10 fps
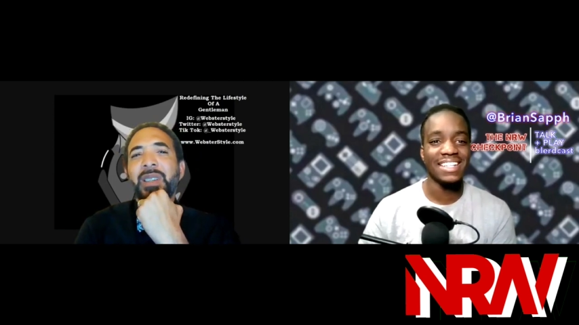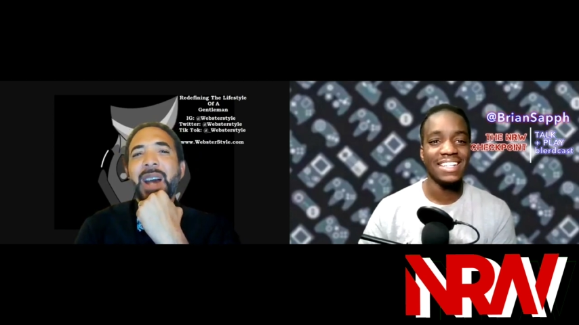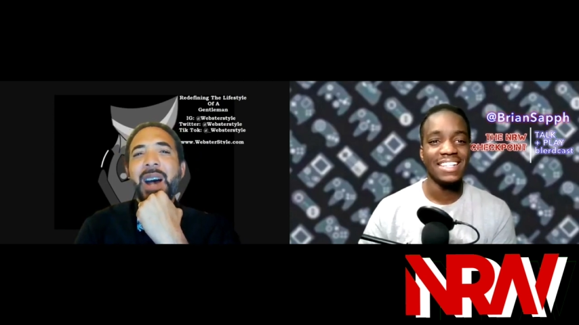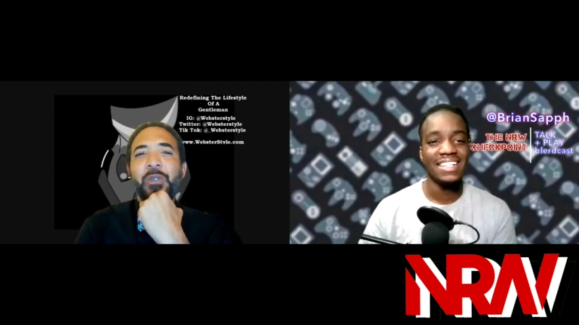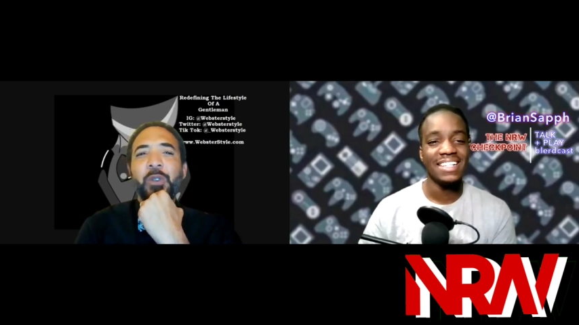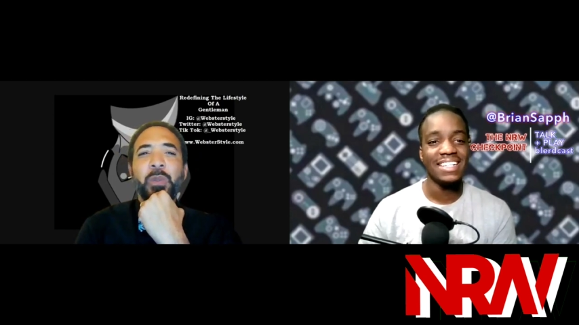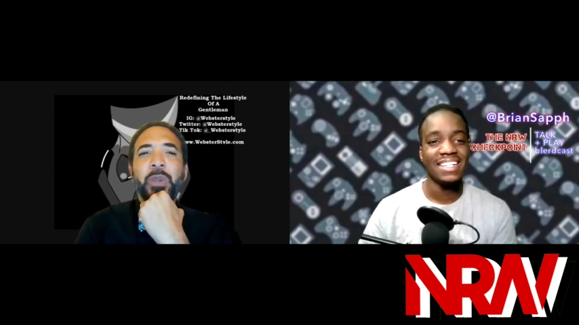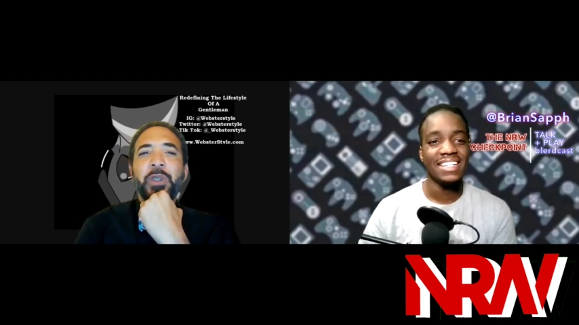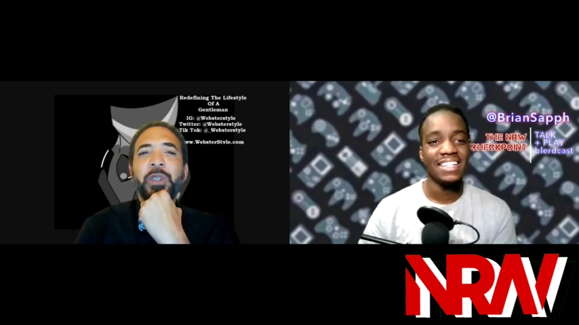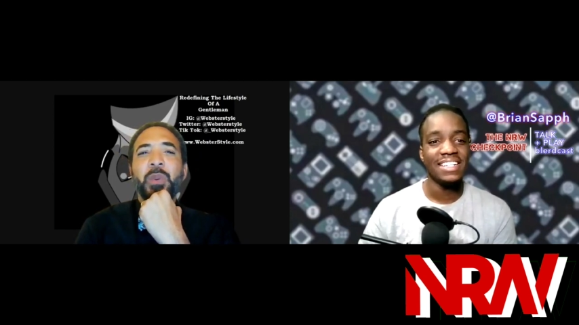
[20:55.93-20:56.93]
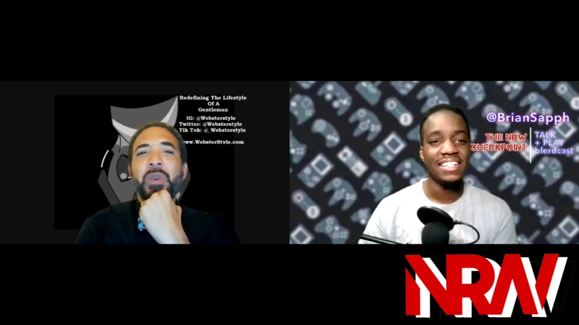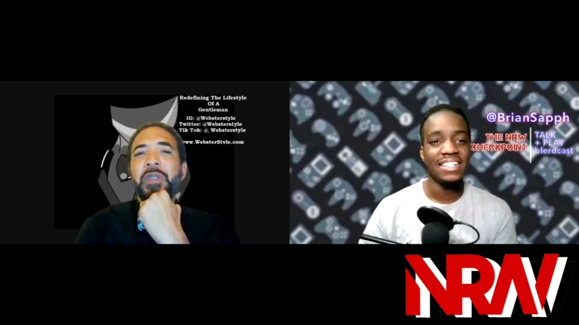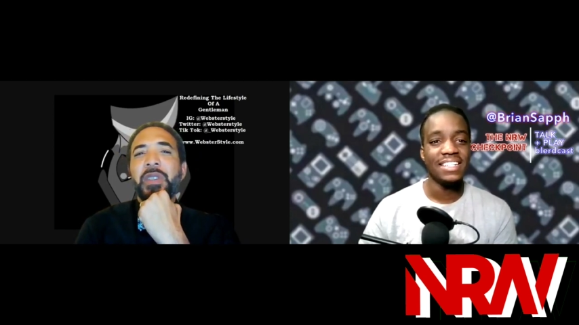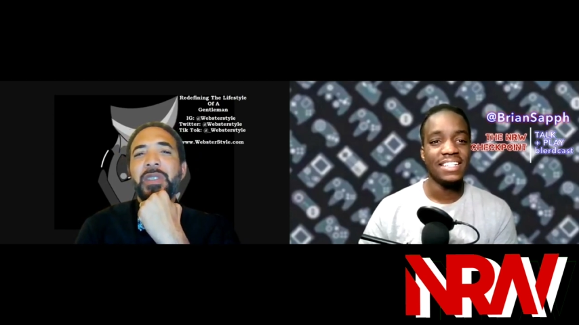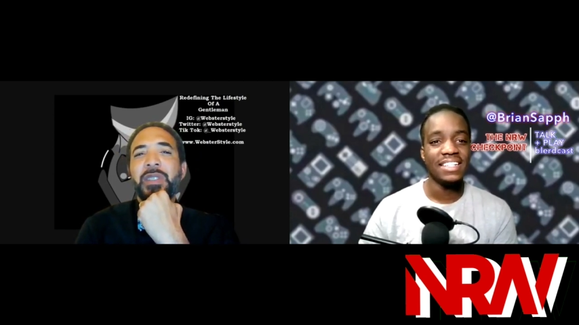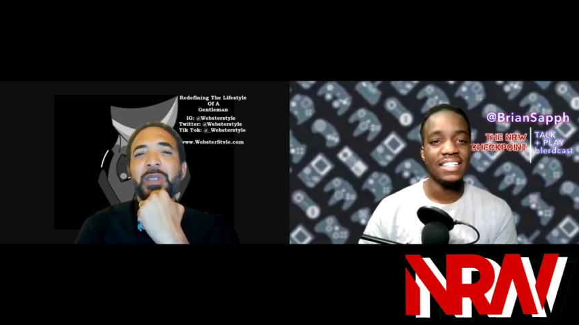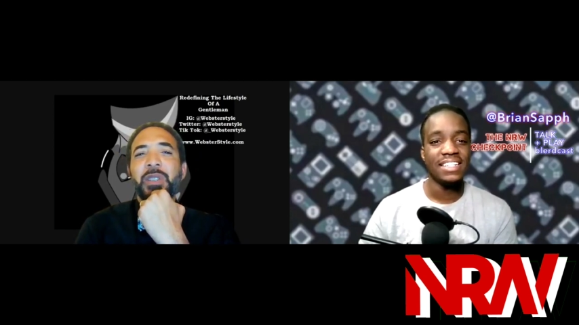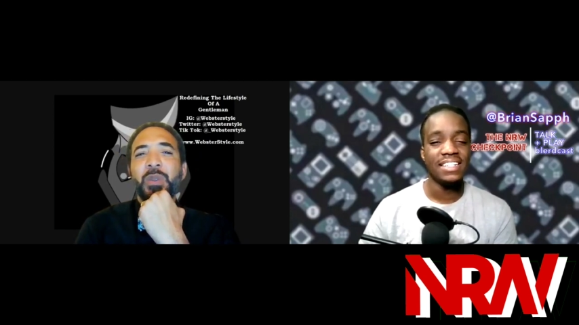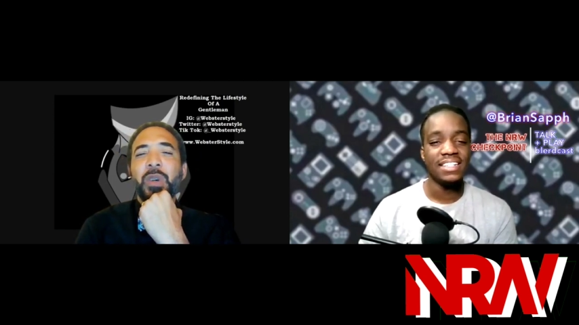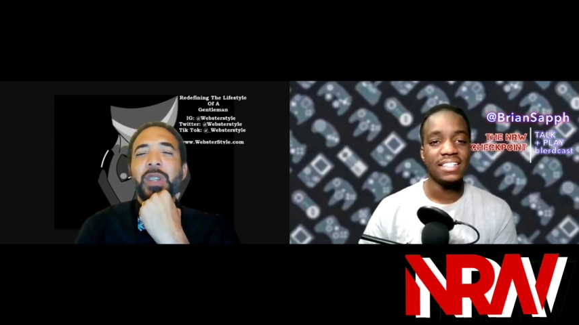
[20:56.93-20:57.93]
Speaker 1: not familiar with this
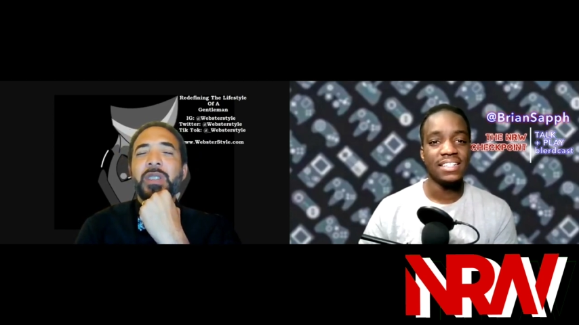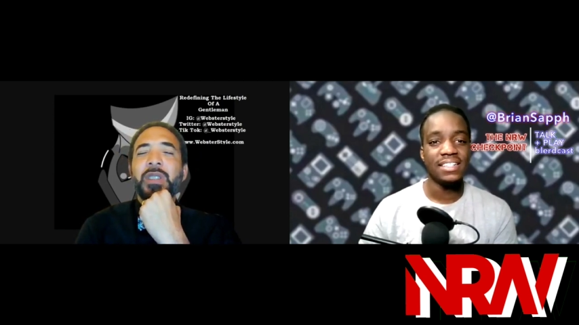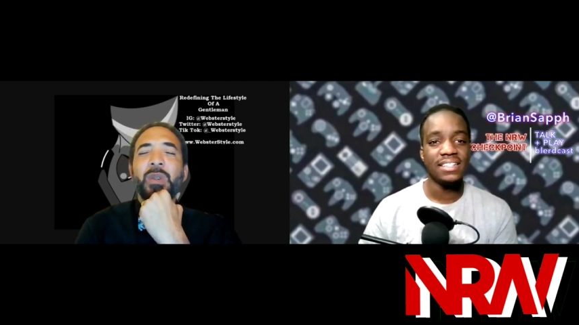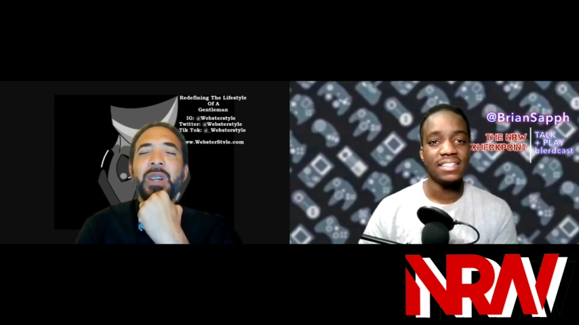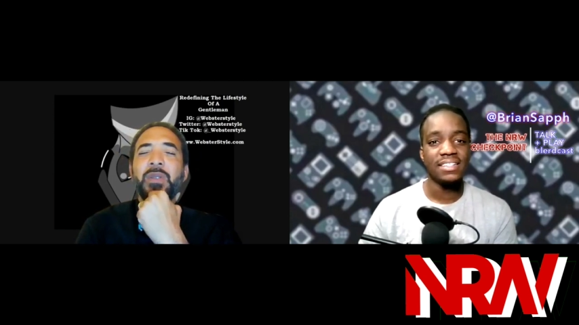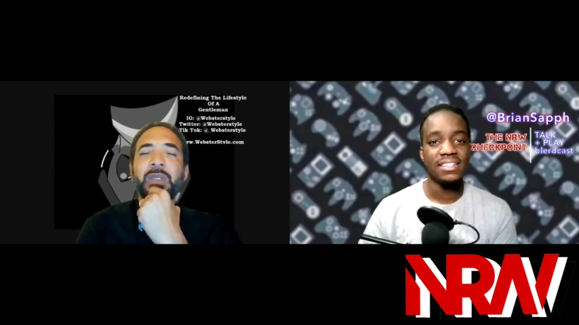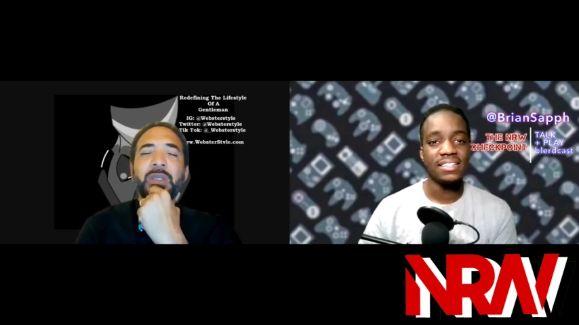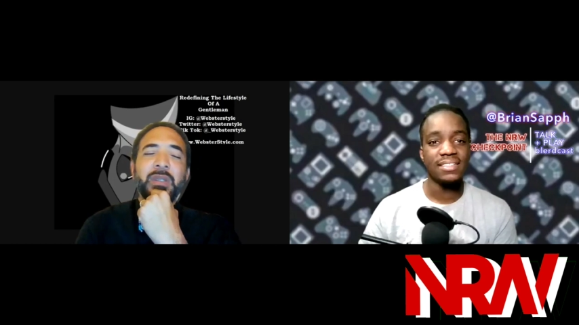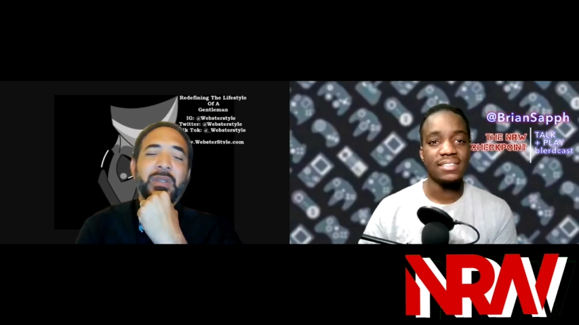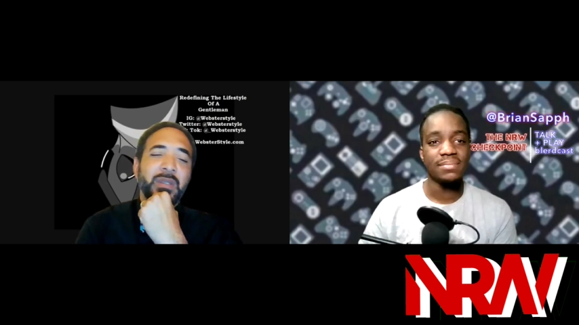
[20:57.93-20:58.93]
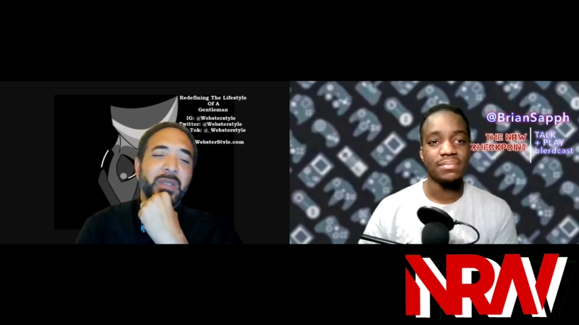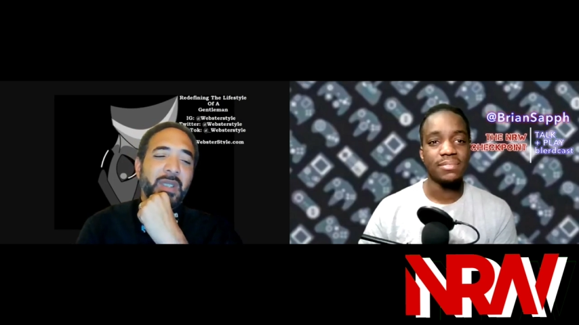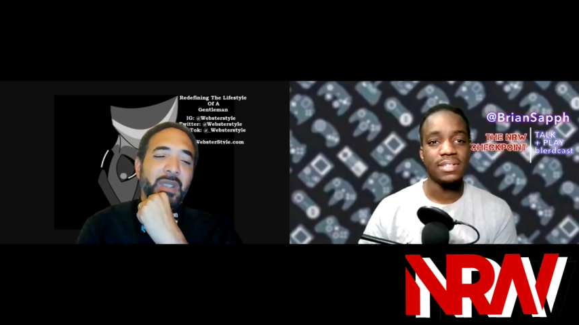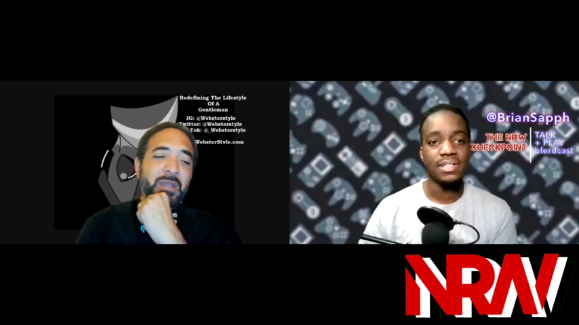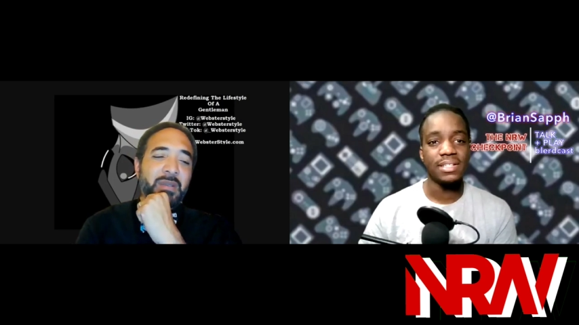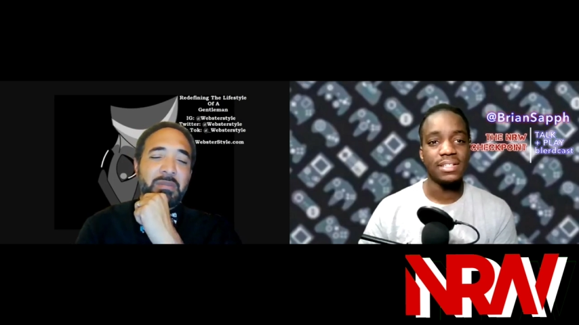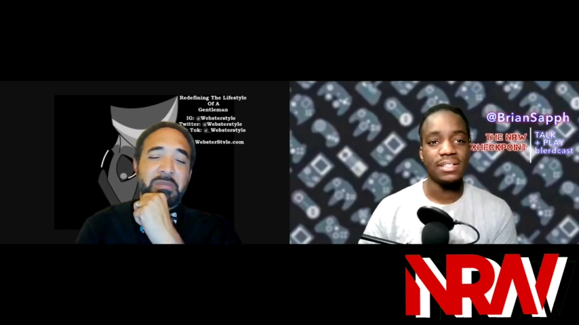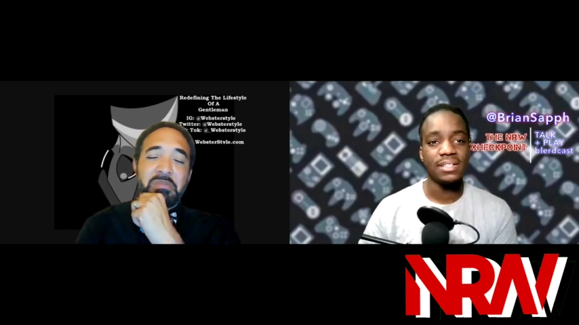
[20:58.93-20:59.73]
series whatsoever. So, right.